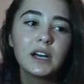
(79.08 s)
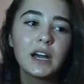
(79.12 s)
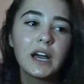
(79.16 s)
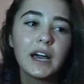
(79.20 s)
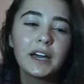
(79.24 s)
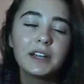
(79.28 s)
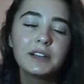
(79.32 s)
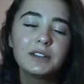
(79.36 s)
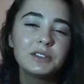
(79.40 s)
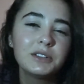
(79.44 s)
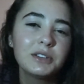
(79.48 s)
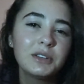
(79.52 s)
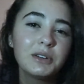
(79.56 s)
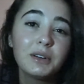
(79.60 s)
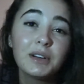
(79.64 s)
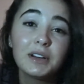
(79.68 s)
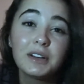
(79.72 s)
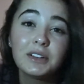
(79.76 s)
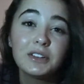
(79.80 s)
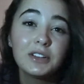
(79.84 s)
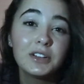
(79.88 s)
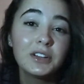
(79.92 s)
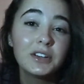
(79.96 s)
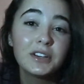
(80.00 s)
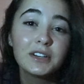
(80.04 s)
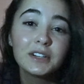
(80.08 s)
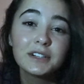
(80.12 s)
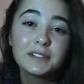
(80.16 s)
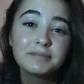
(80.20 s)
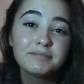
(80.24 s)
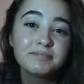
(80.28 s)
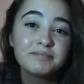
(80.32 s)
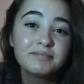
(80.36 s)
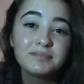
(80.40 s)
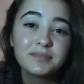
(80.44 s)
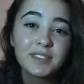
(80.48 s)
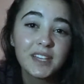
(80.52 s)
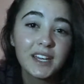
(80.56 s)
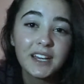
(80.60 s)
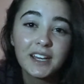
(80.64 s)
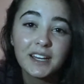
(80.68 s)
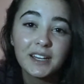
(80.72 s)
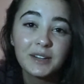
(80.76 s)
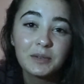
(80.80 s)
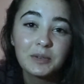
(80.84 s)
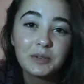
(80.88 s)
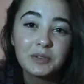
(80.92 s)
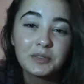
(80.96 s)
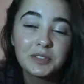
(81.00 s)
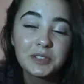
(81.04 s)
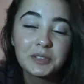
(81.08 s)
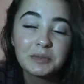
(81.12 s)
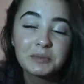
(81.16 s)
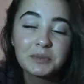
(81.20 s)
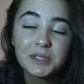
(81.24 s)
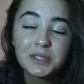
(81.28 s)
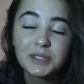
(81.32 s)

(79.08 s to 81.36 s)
I don't know how long I will film